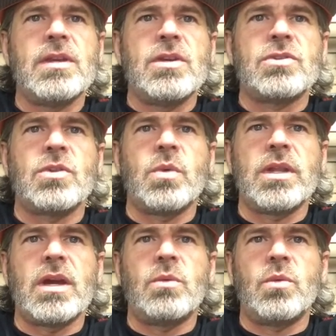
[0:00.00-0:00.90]
So the way
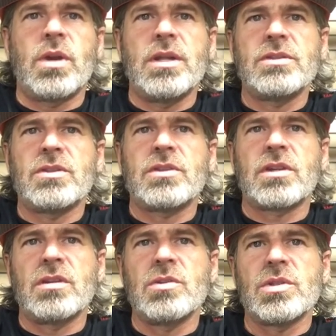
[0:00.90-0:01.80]
that runs is just
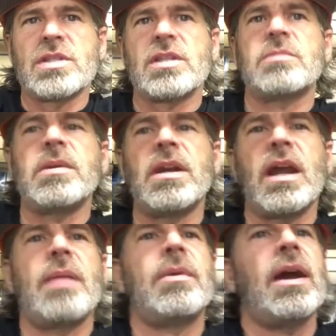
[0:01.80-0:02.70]
going to do a 6-minute
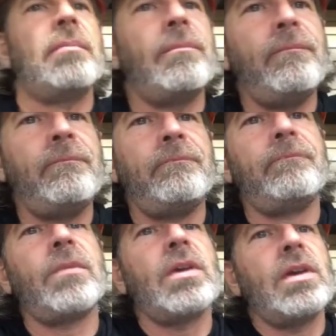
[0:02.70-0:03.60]
AMRAP.
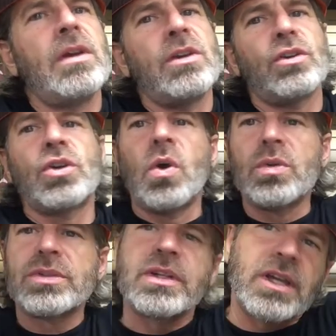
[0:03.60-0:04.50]
Your
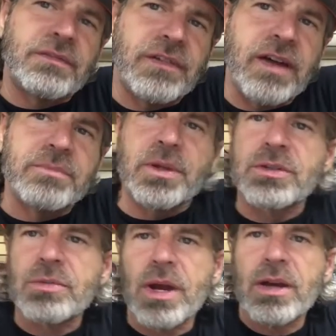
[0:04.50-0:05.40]
goal is to get
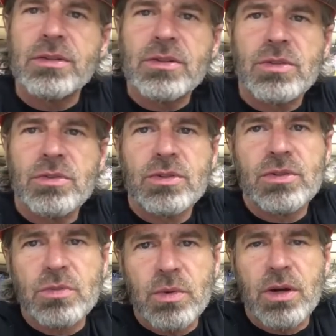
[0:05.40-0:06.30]
5+ rounds. So this
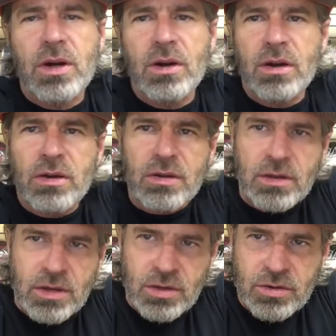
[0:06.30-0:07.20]
is where,
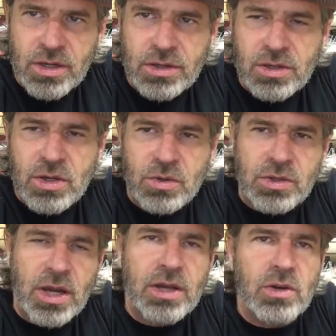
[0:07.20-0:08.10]
got the coach
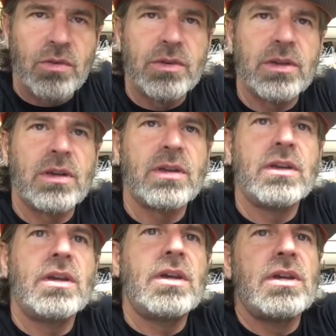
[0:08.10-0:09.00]
hanging over you.
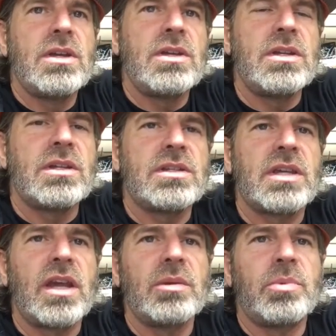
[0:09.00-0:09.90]
You need to
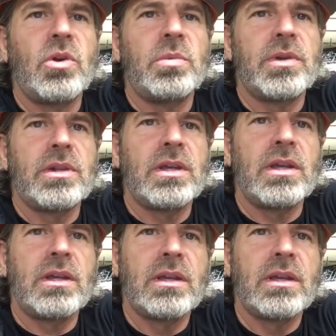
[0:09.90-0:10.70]
scale appropriately